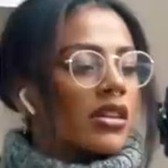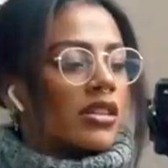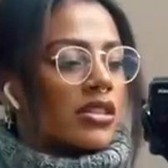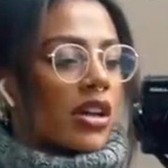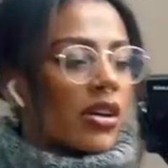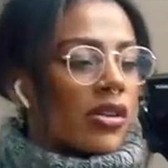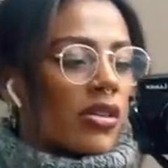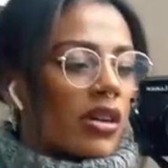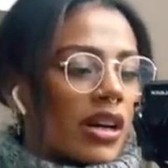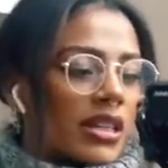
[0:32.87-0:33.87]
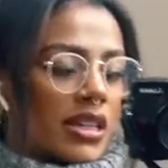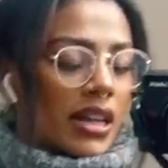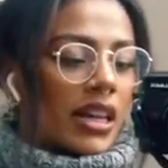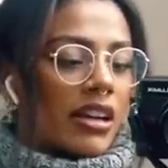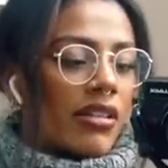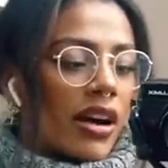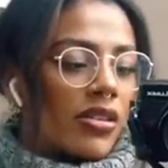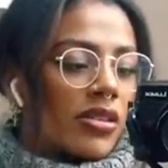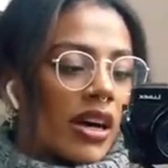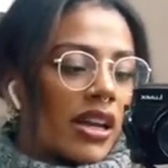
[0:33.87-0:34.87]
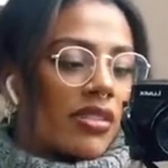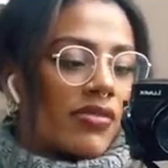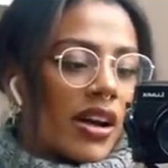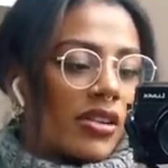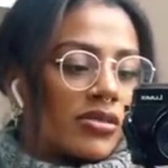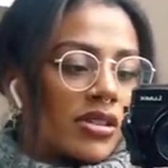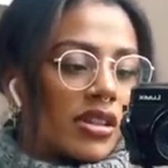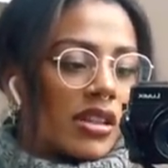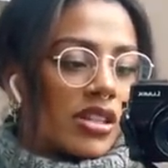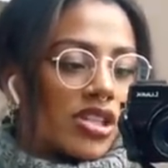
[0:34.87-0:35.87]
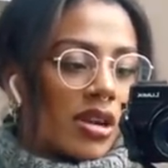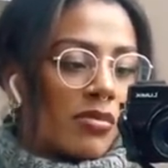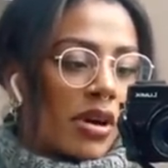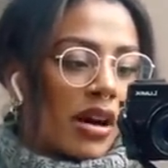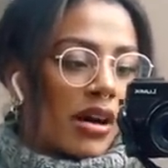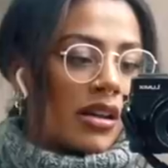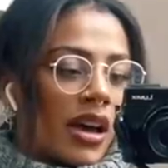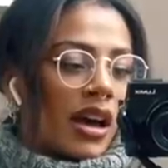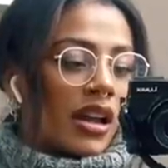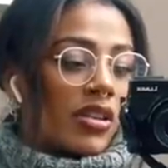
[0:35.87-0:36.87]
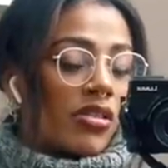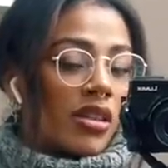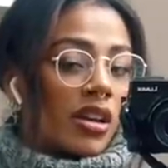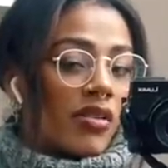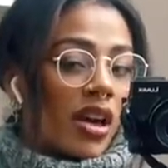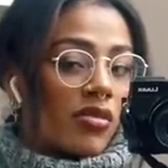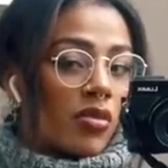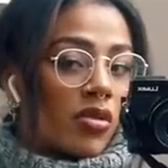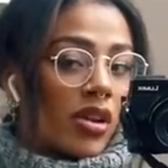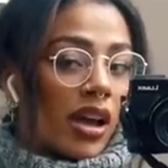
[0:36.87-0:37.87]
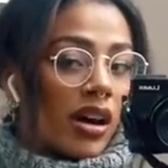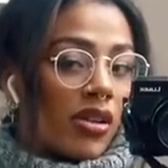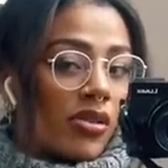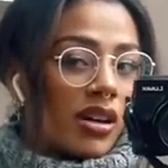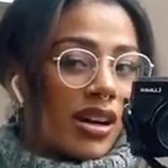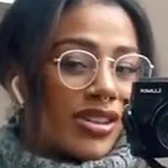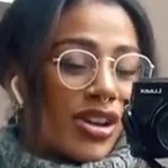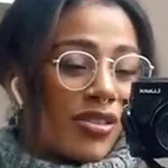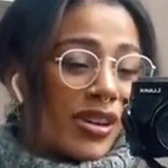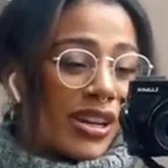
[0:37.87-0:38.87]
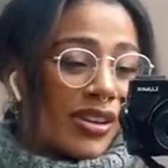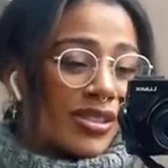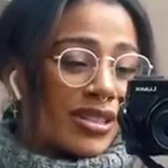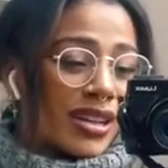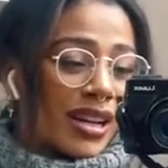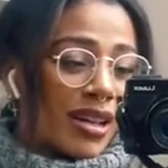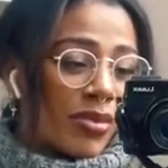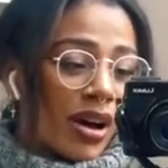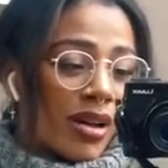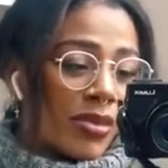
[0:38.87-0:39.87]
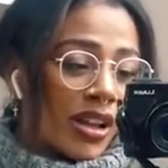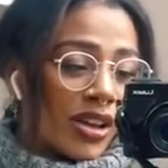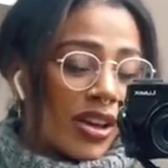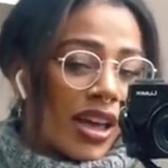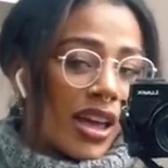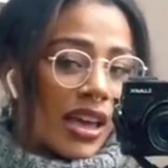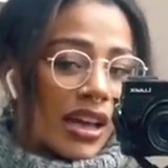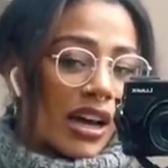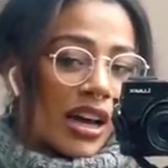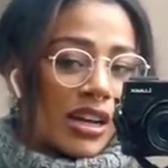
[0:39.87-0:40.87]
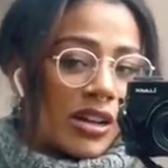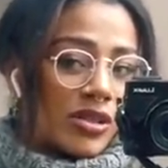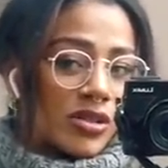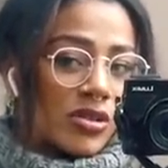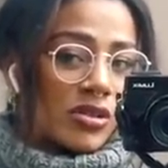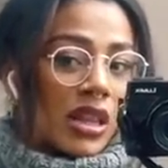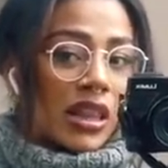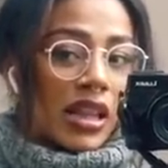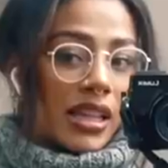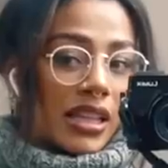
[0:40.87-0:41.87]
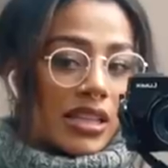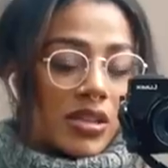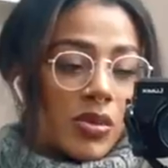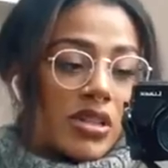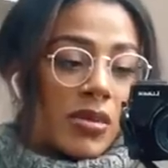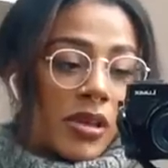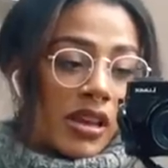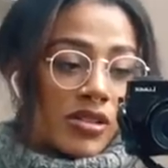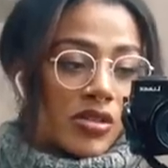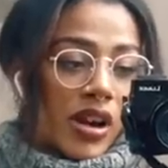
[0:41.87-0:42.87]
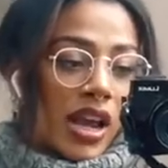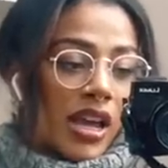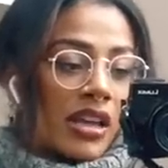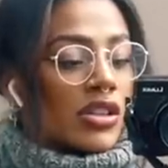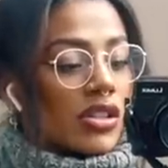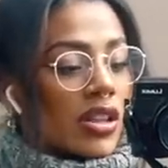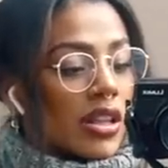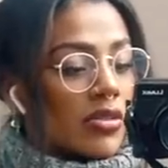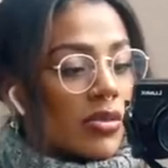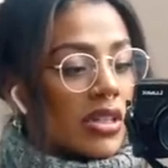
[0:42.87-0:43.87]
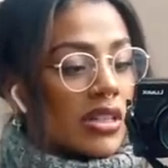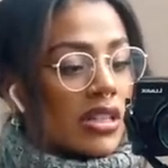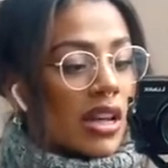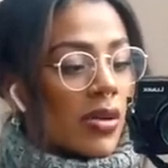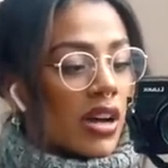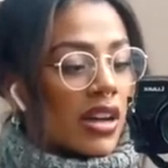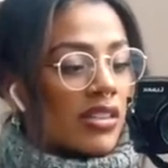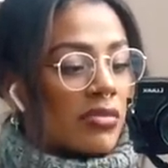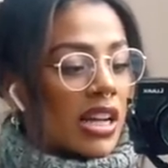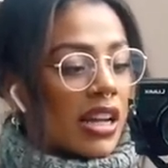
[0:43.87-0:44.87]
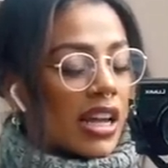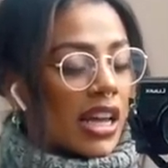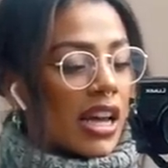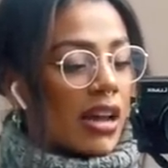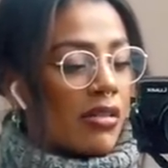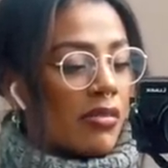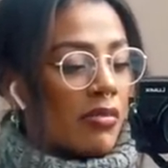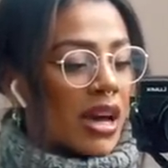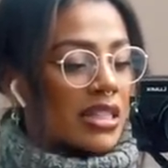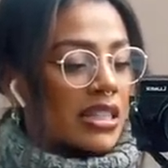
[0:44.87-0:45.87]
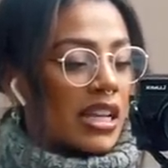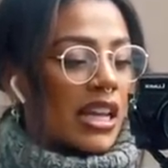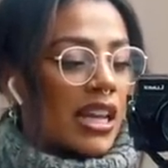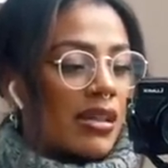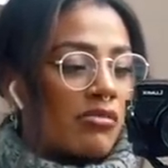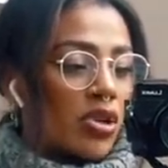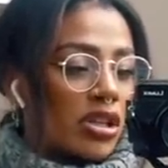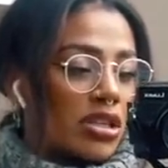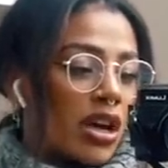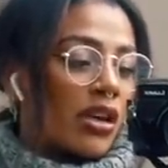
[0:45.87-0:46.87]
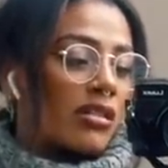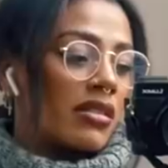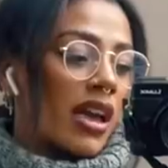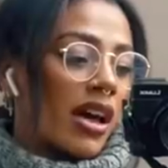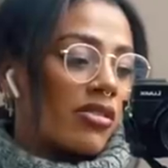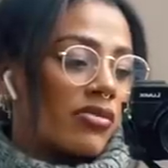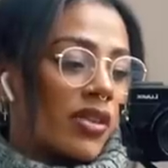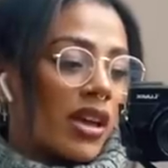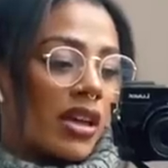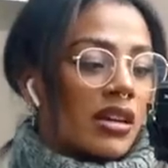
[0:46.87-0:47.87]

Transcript: So I did a clear out and I found this jumper, and I don't think I've ever worn it out. I don't really know how to style it, but I'm like, okay, it kind of looks cool like this with something else grey. So that's what we did today. We kind of made like a masculine monotone outfit.